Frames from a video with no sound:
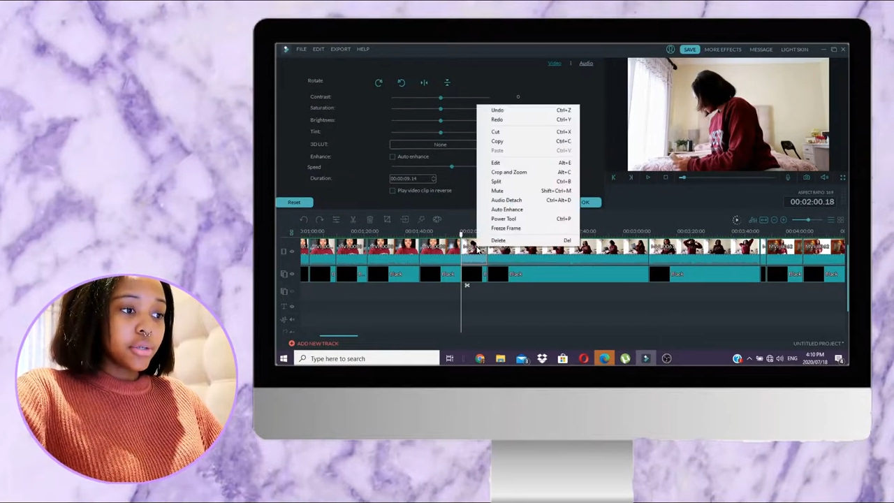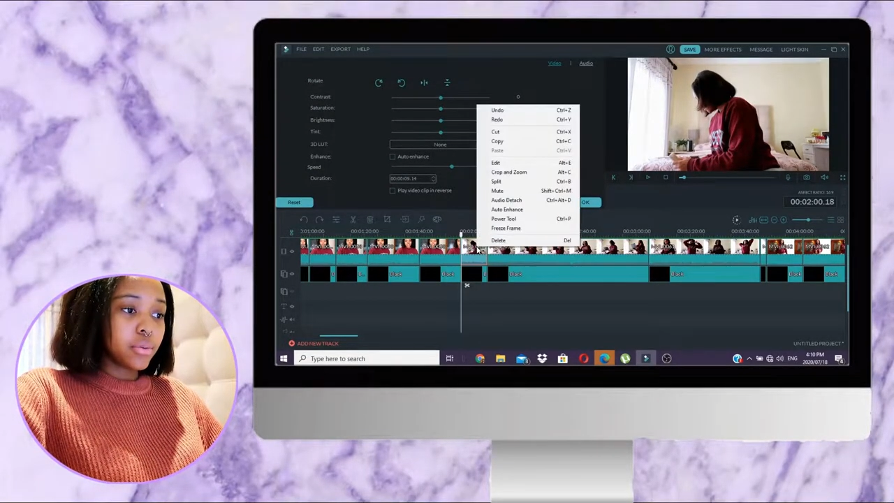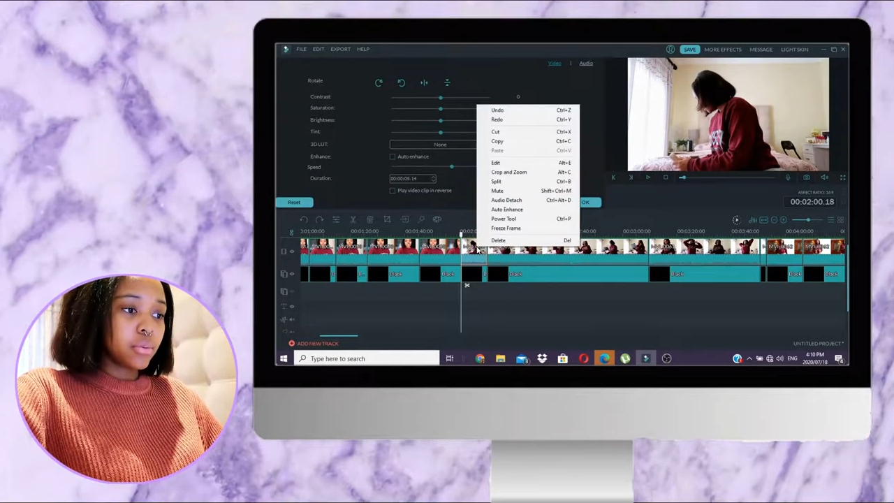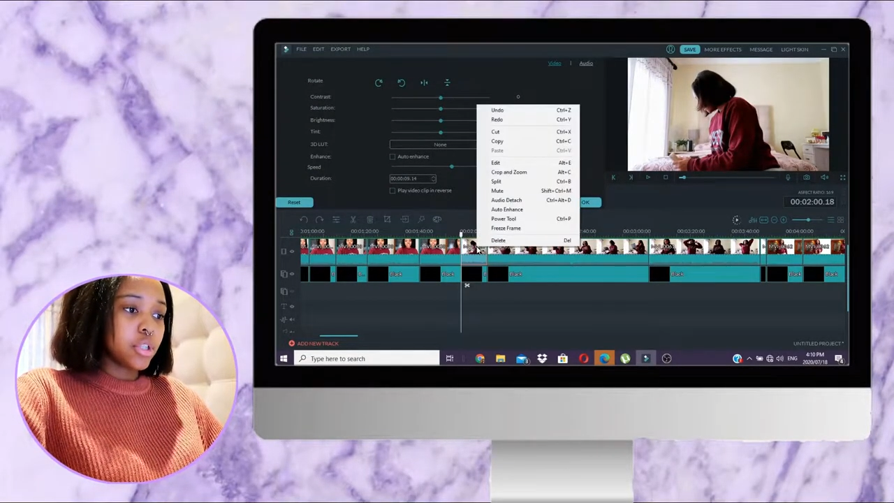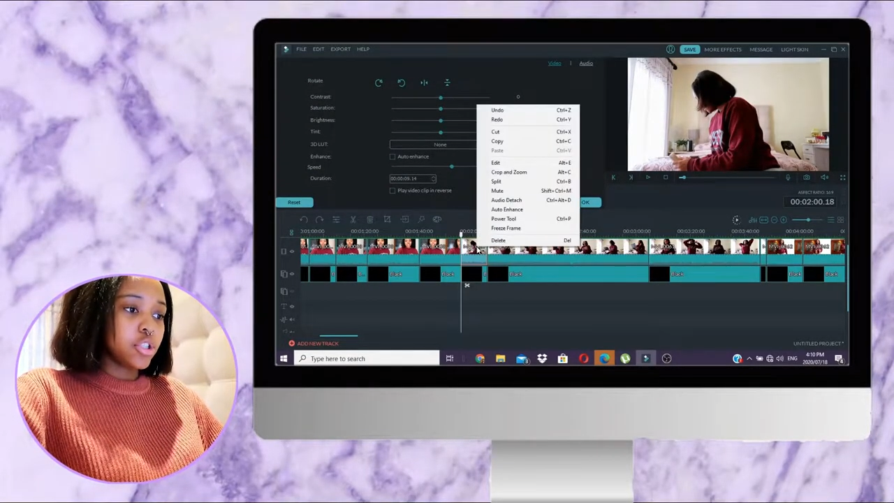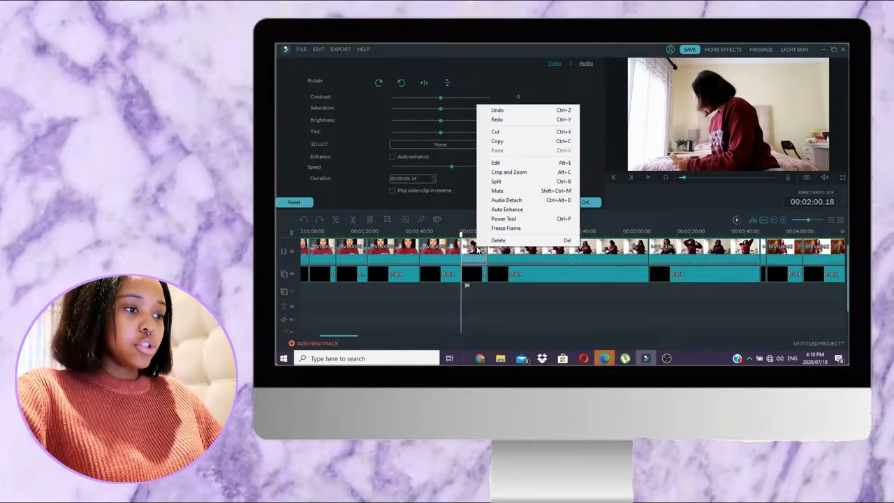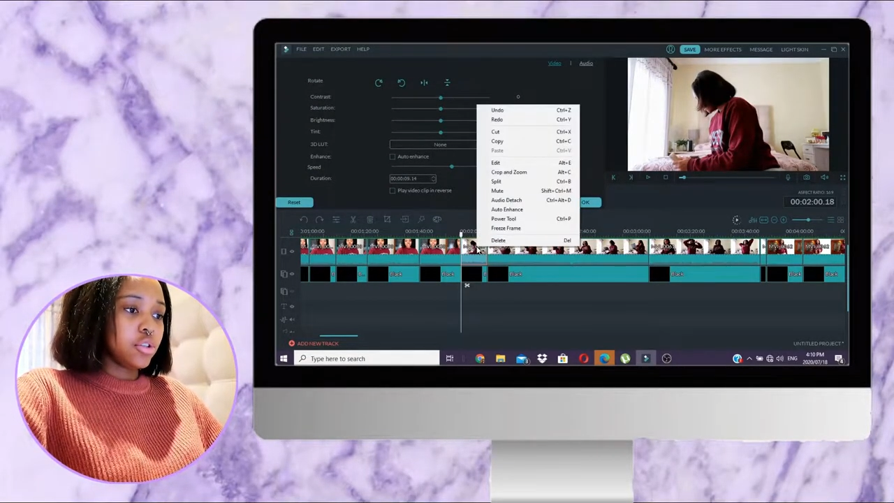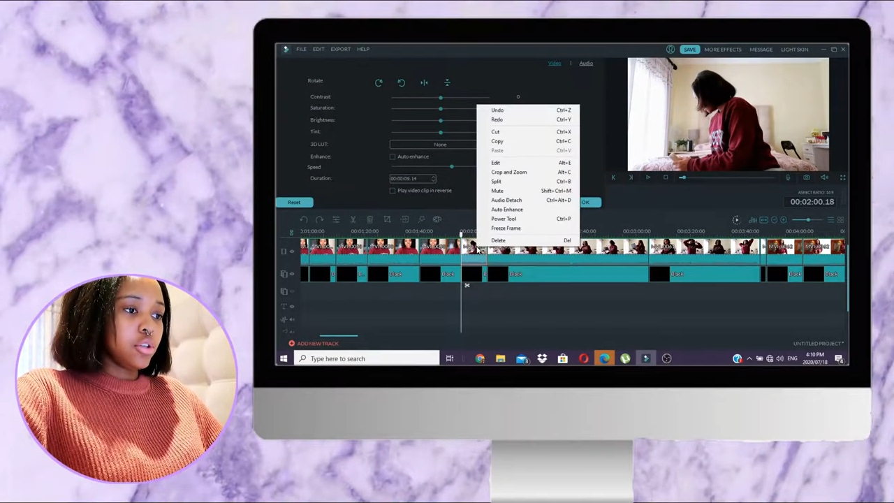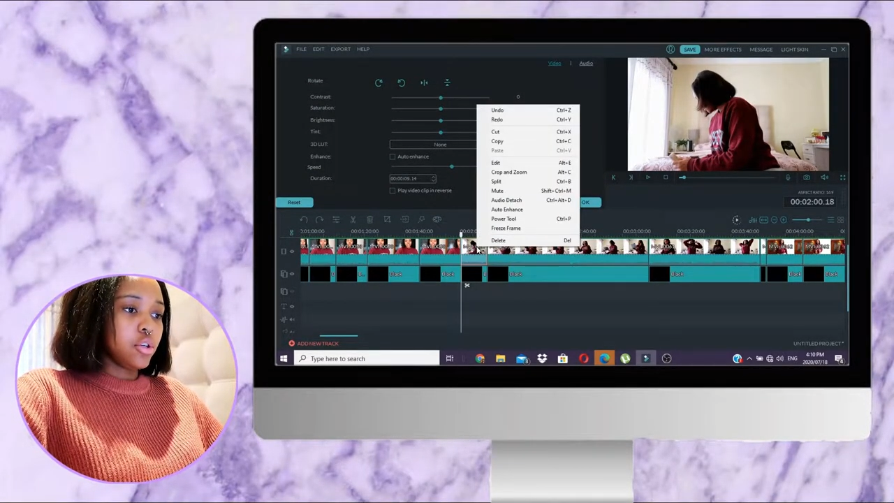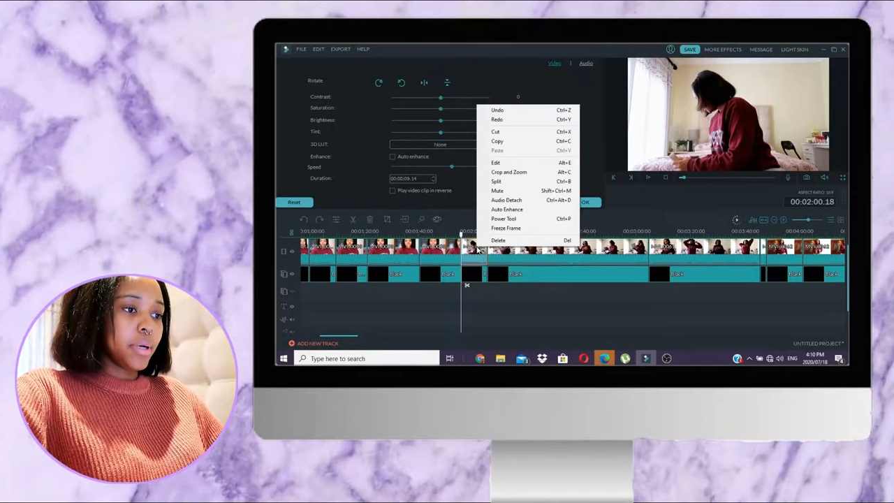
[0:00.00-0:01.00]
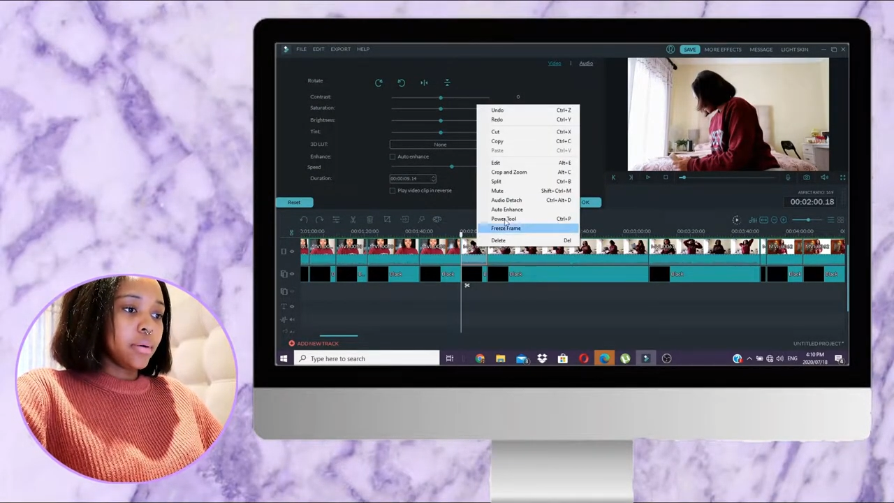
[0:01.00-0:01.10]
which you do by